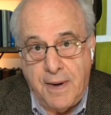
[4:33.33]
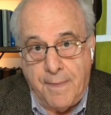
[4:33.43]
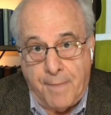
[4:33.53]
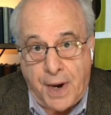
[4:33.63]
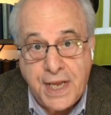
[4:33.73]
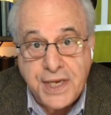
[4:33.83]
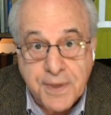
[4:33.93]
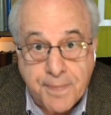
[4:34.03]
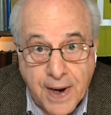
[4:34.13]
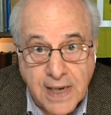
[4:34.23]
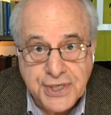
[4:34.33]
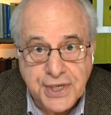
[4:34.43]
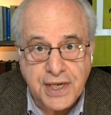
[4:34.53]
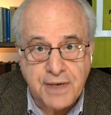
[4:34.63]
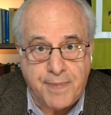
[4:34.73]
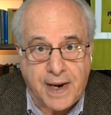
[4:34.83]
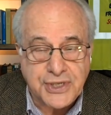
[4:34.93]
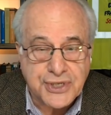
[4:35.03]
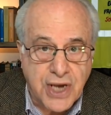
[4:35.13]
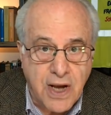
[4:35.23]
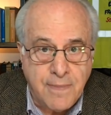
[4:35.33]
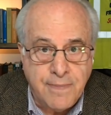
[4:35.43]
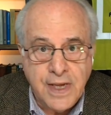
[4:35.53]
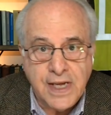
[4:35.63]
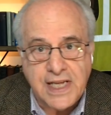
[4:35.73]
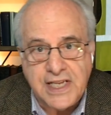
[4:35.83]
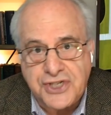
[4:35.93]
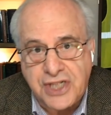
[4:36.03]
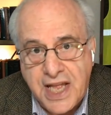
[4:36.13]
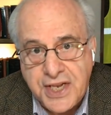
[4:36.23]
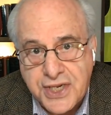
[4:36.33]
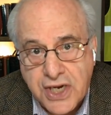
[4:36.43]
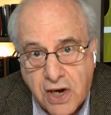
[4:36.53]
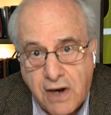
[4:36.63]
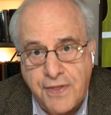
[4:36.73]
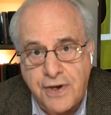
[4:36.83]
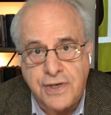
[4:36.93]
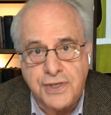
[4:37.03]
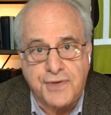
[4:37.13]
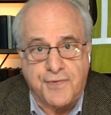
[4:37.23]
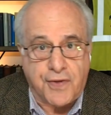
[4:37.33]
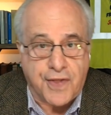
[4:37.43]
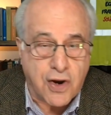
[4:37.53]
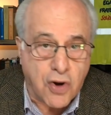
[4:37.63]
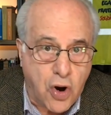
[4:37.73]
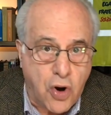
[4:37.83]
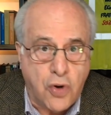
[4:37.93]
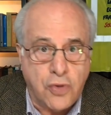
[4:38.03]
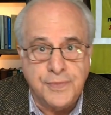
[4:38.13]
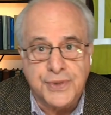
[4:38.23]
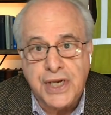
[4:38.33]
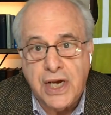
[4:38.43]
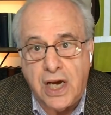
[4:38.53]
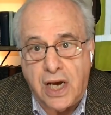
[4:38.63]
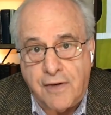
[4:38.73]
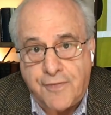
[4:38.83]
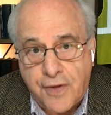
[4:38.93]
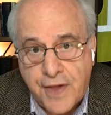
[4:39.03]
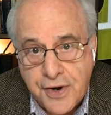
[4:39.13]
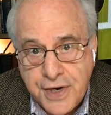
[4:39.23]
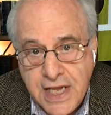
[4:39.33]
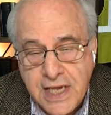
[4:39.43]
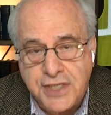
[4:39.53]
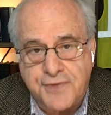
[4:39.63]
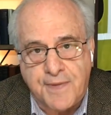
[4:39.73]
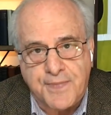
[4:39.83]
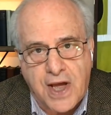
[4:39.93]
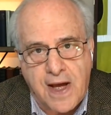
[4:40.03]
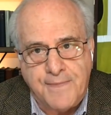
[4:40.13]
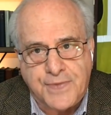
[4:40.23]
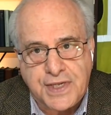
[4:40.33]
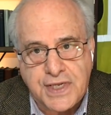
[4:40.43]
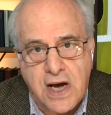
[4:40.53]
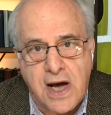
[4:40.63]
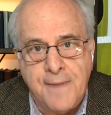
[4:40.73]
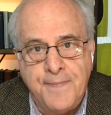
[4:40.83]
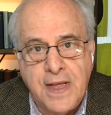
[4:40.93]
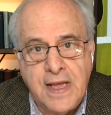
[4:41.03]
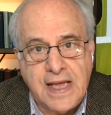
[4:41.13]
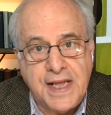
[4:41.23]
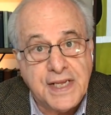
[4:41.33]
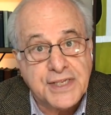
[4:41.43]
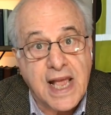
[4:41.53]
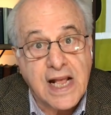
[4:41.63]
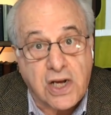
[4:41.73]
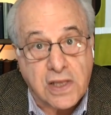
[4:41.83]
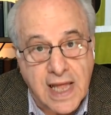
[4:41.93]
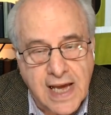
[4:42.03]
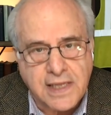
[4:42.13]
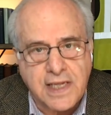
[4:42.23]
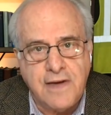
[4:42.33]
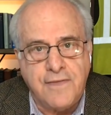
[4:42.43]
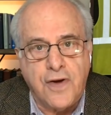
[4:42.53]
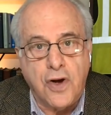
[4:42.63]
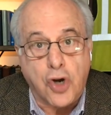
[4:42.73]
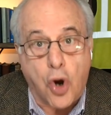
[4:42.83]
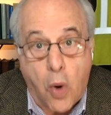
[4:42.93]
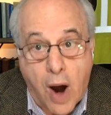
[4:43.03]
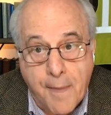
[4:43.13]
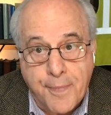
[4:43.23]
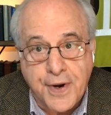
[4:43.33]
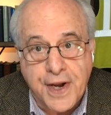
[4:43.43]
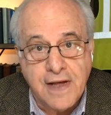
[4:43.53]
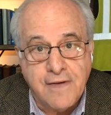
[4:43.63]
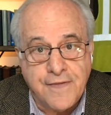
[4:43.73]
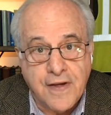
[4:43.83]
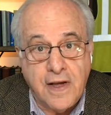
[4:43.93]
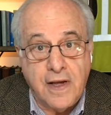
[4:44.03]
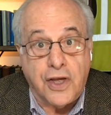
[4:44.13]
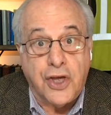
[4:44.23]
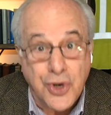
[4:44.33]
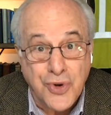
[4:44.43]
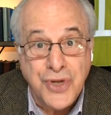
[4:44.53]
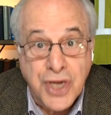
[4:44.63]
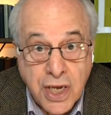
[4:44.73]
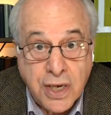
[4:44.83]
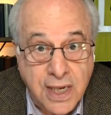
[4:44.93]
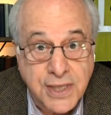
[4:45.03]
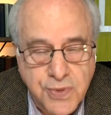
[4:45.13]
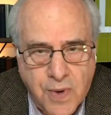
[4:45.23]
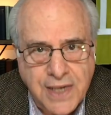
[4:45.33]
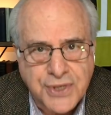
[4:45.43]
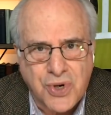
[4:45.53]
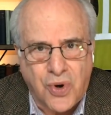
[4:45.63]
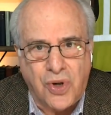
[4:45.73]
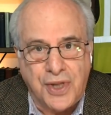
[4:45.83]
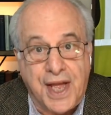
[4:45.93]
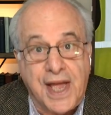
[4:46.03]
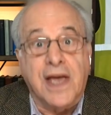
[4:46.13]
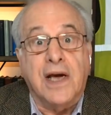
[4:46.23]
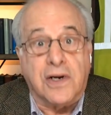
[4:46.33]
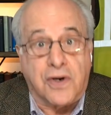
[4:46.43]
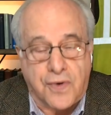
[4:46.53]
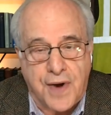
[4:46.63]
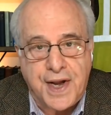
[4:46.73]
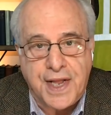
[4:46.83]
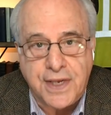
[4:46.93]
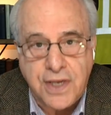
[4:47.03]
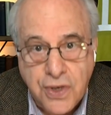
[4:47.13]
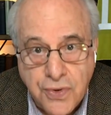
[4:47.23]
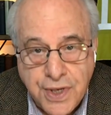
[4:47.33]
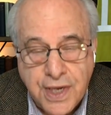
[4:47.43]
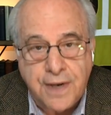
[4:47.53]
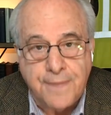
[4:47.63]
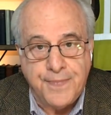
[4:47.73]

Money deposited by some is lent to others for their homes, uh, for their needs from time to time. It is a collective, cooperative union. That's why it's called a credit union.